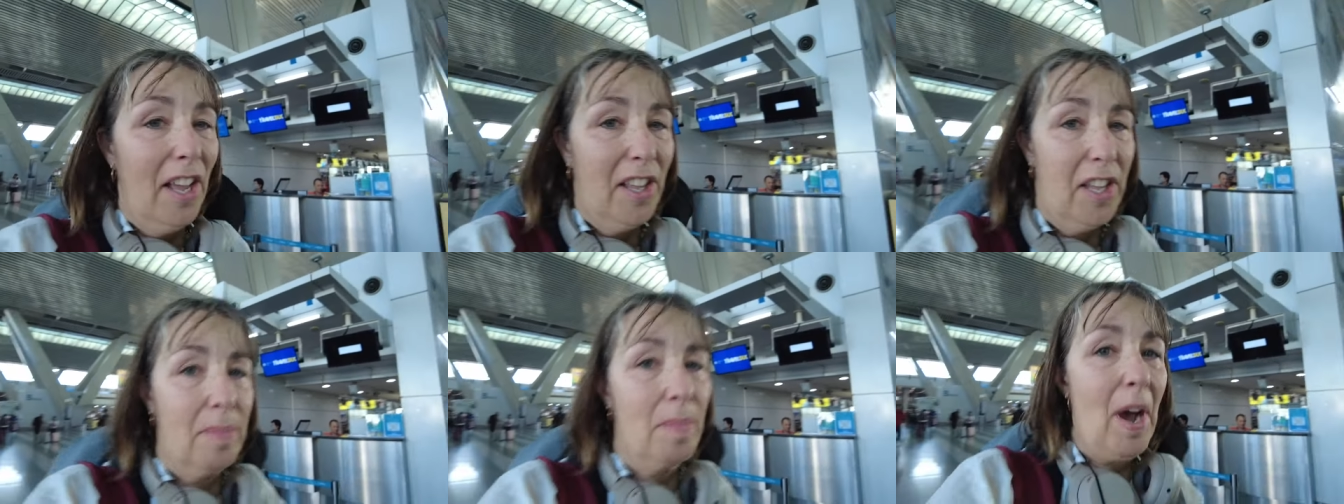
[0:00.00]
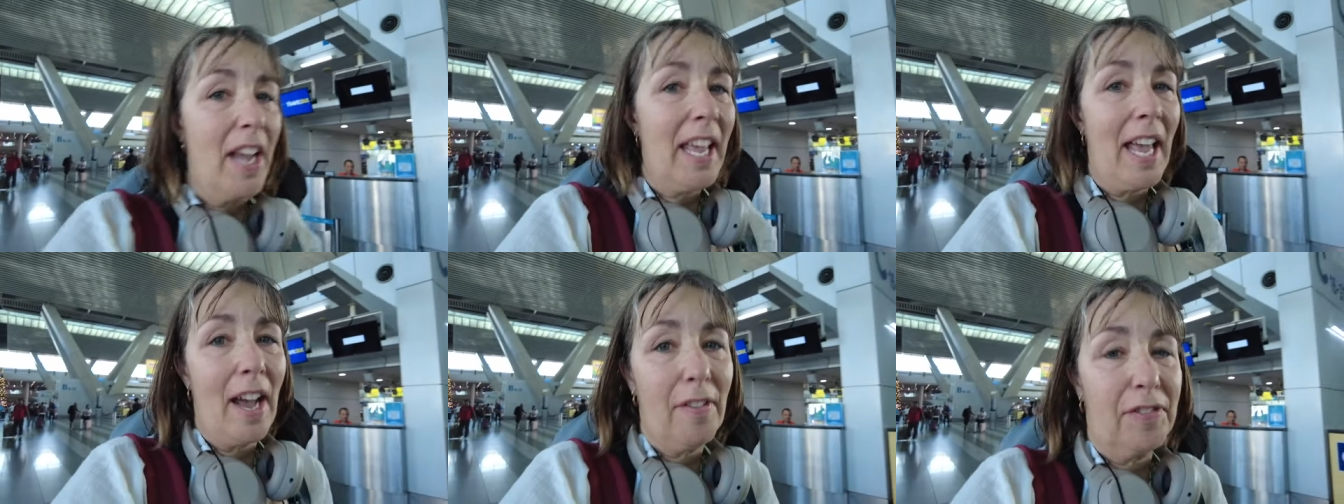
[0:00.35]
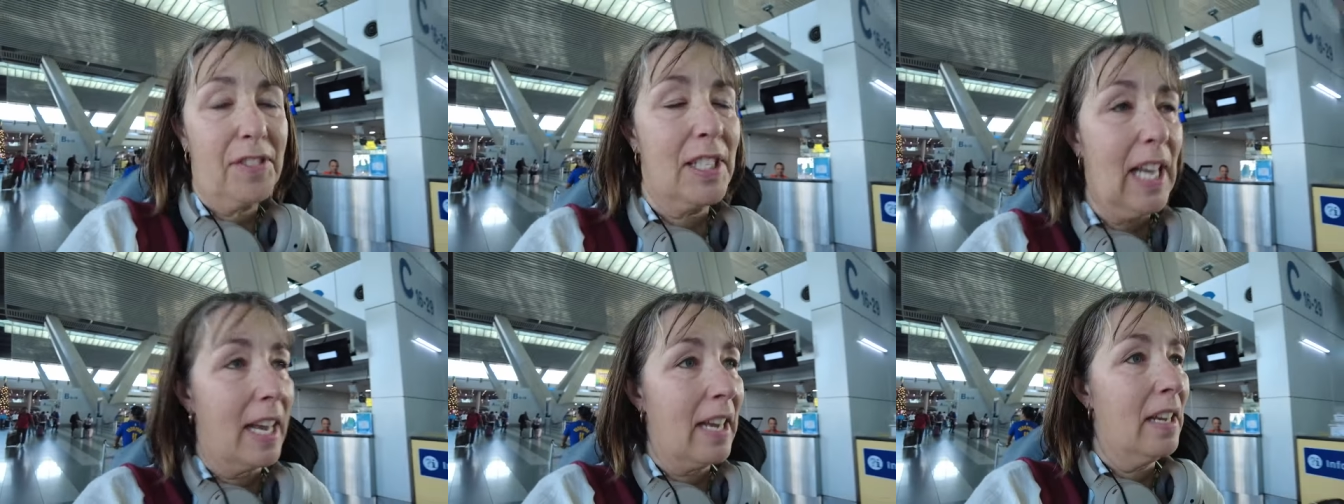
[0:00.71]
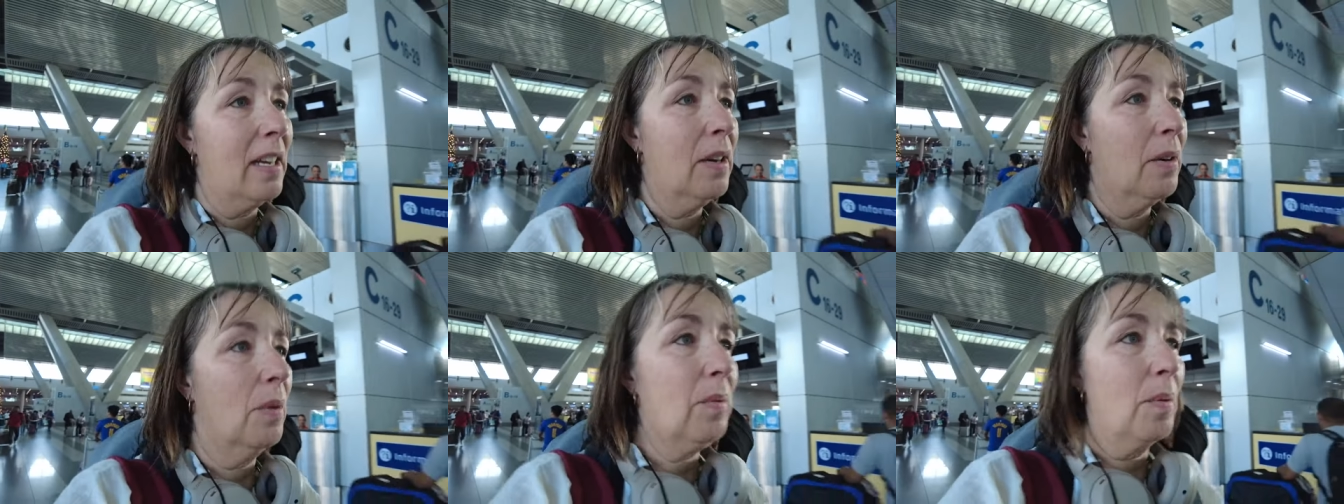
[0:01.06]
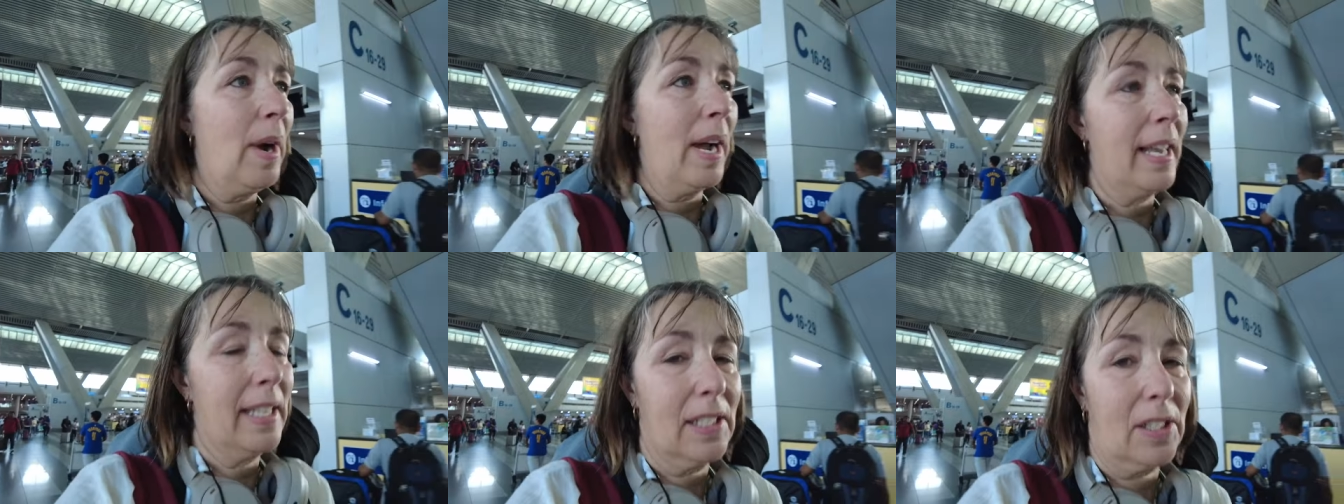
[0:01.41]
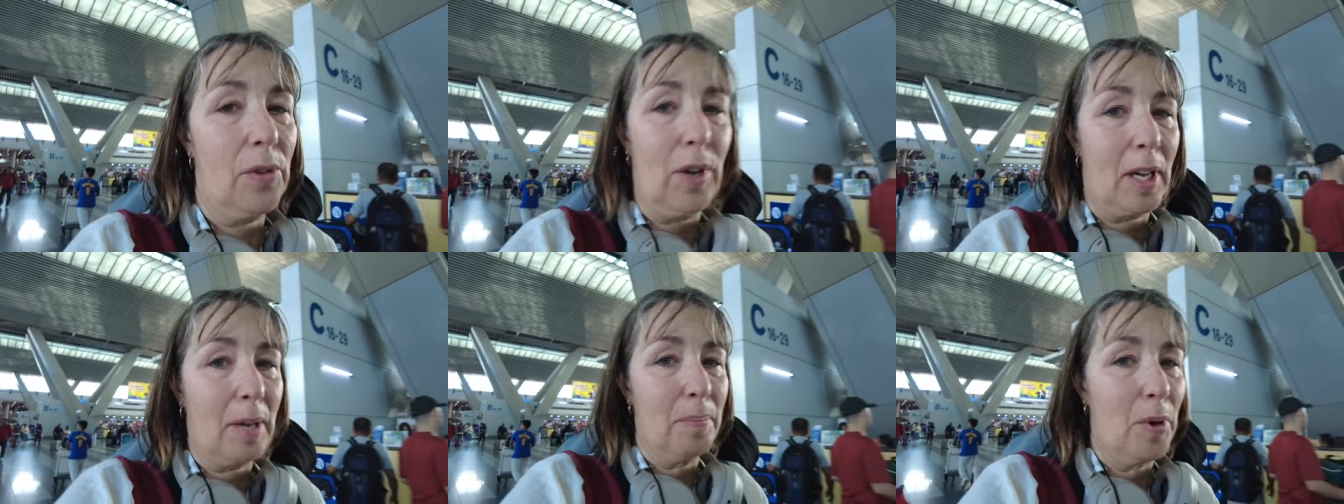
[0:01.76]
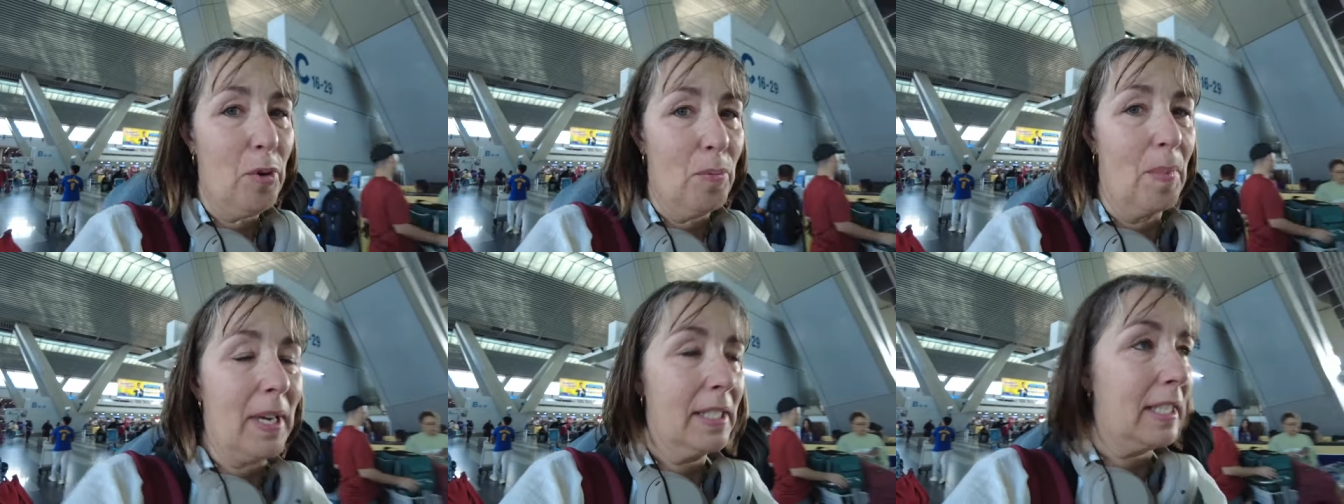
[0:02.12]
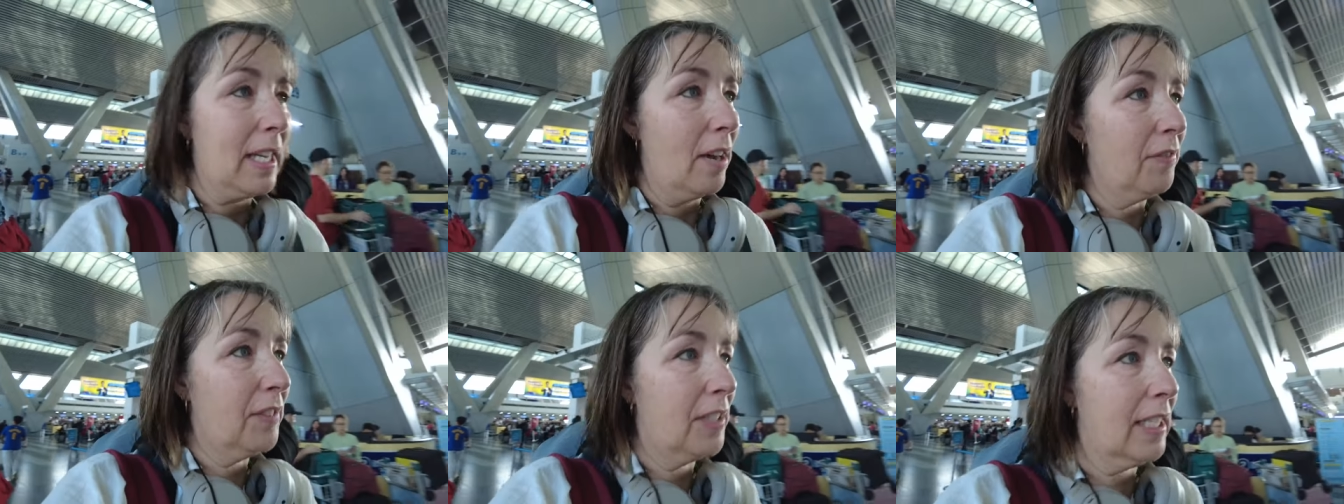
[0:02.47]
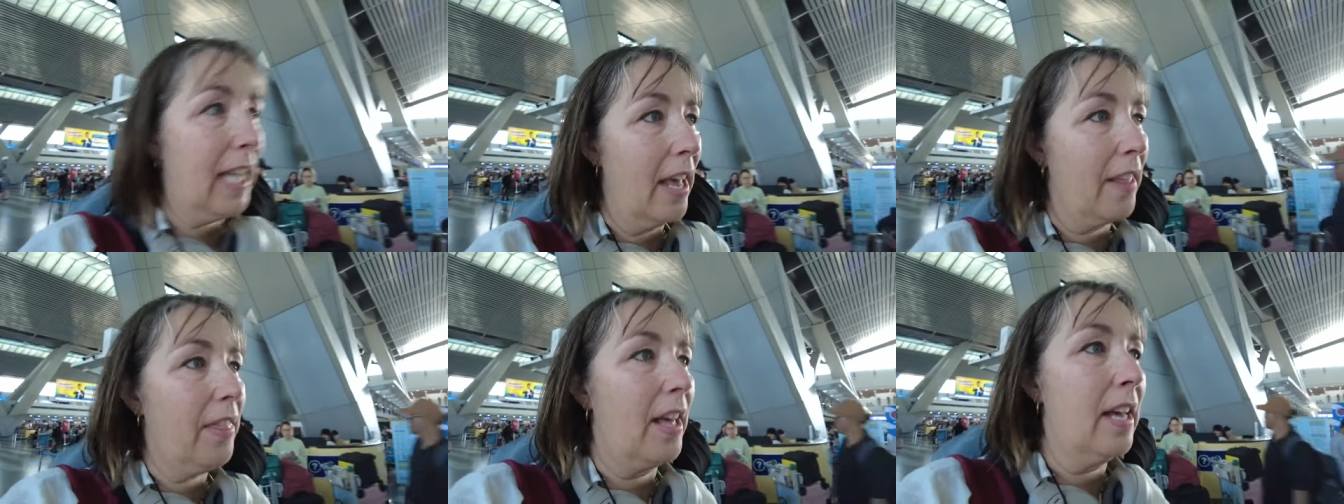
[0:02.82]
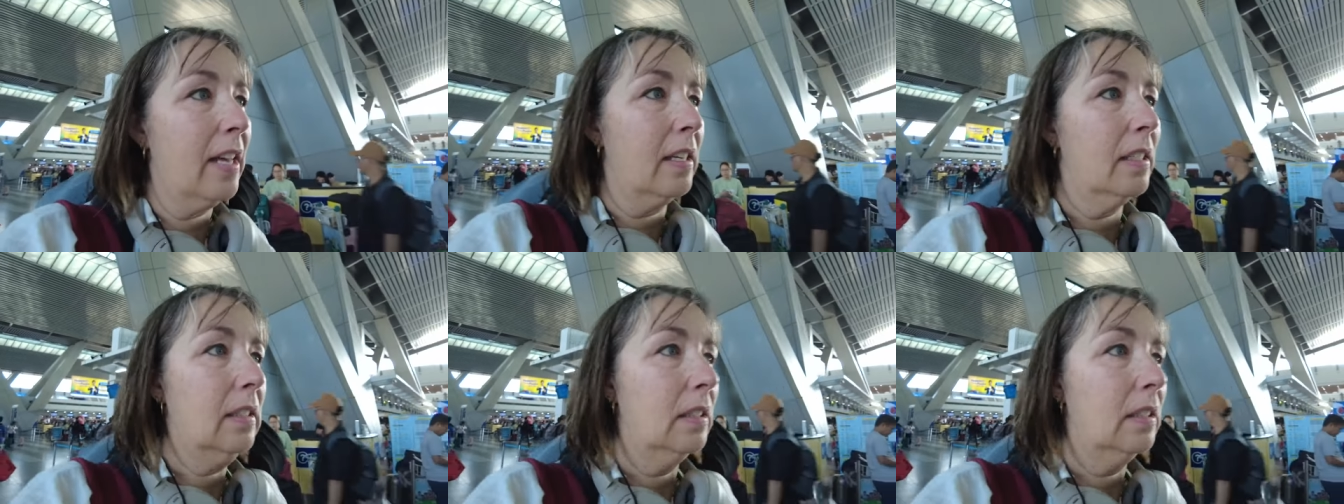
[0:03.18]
You might have to wait so I can pull myself together.